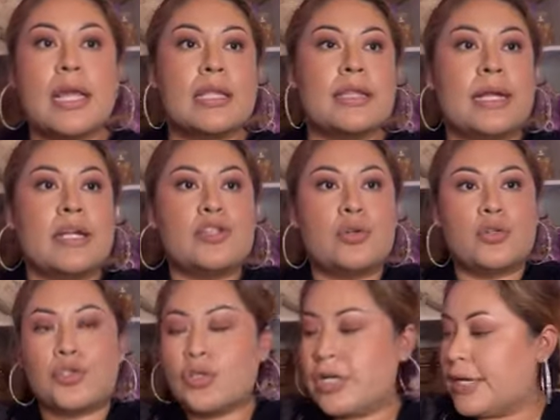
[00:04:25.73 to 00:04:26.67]
that I
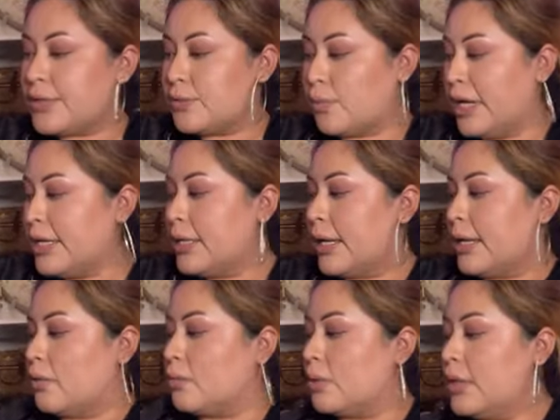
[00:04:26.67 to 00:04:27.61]
showed you guys right
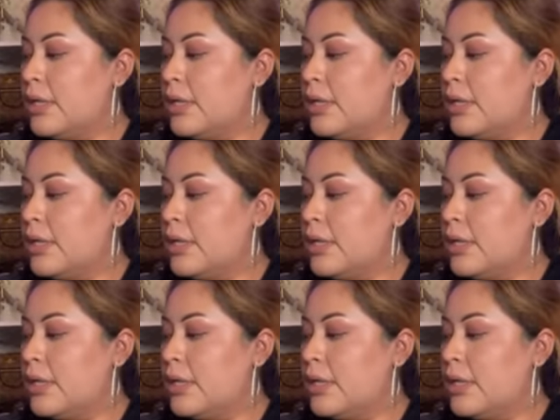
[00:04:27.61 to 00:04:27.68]
now,